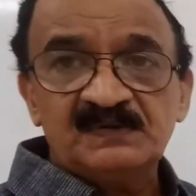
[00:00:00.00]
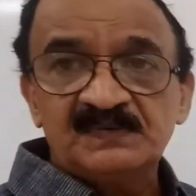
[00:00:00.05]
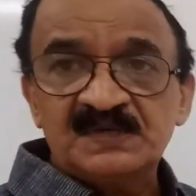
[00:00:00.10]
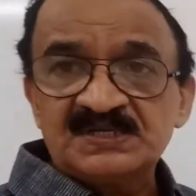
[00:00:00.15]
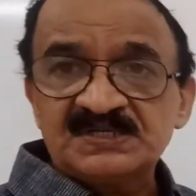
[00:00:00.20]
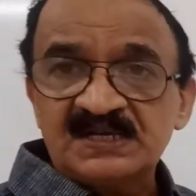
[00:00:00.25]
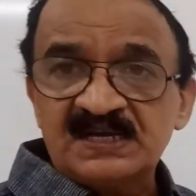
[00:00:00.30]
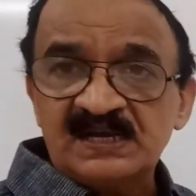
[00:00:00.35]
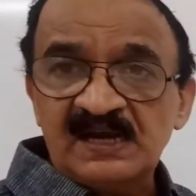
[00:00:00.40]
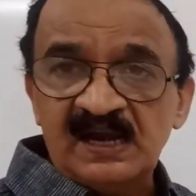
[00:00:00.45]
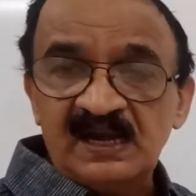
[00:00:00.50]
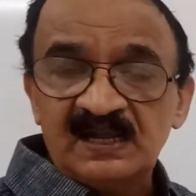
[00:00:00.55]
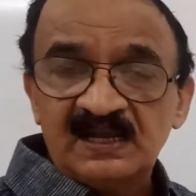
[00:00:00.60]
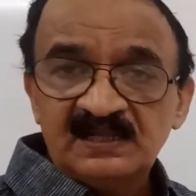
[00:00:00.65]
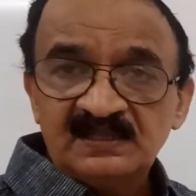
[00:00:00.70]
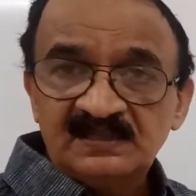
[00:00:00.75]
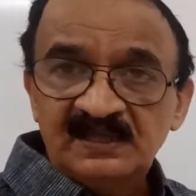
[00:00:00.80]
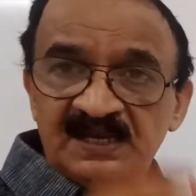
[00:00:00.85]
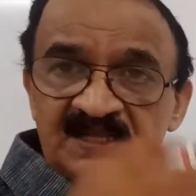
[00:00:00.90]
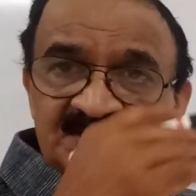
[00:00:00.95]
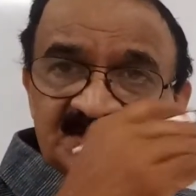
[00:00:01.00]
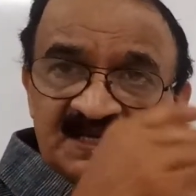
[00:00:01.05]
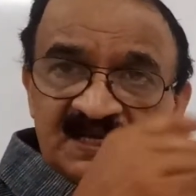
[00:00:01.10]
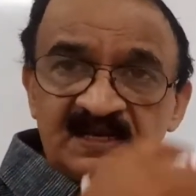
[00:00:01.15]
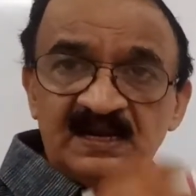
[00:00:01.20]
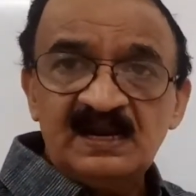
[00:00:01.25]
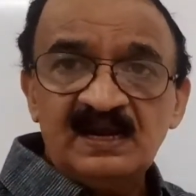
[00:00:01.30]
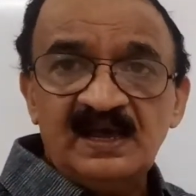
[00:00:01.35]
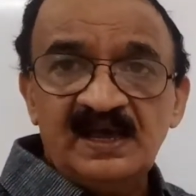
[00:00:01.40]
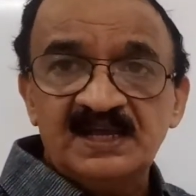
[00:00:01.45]
of the signal. That is
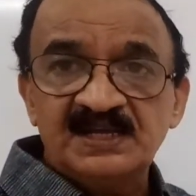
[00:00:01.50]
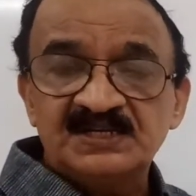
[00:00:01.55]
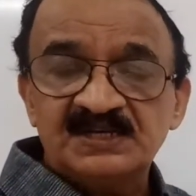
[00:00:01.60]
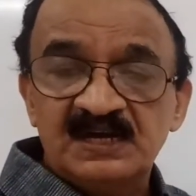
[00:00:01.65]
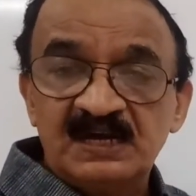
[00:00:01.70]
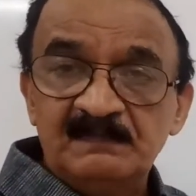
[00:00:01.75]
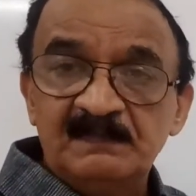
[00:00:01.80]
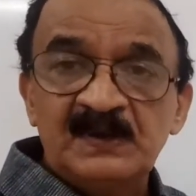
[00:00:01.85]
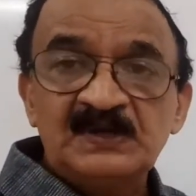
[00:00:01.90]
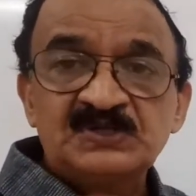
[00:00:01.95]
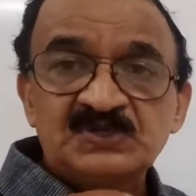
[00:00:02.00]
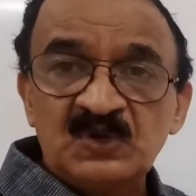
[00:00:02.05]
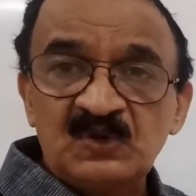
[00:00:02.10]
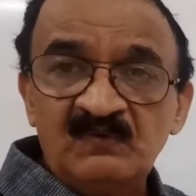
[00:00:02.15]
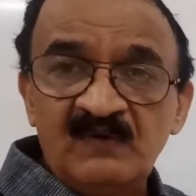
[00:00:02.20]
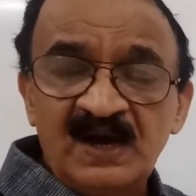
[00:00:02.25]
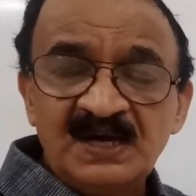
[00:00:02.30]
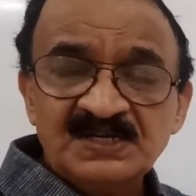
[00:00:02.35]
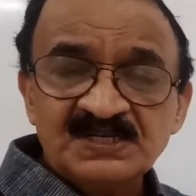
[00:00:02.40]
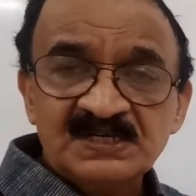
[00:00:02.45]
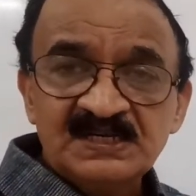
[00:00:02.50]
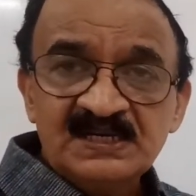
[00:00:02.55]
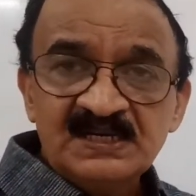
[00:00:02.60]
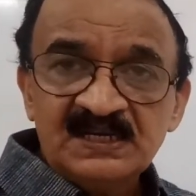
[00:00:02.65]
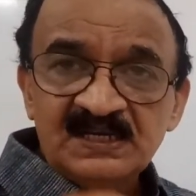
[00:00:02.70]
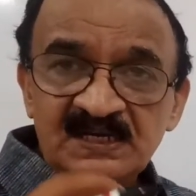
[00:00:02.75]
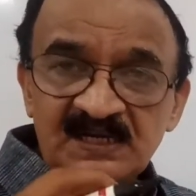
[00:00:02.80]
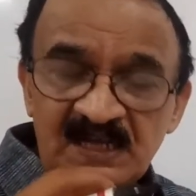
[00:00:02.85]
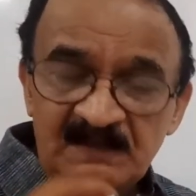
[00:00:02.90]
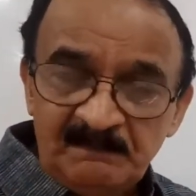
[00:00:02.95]
signal height. Depends on
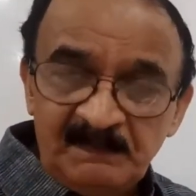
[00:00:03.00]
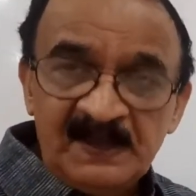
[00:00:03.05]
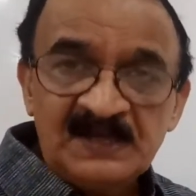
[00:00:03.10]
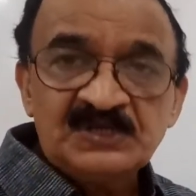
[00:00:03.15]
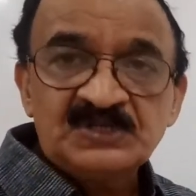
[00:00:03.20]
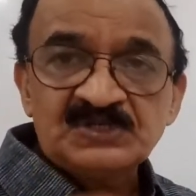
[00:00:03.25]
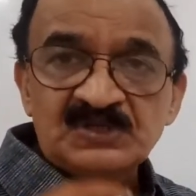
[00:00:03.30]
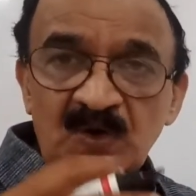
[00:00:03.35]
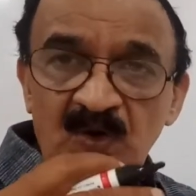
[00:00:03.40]
what? Depends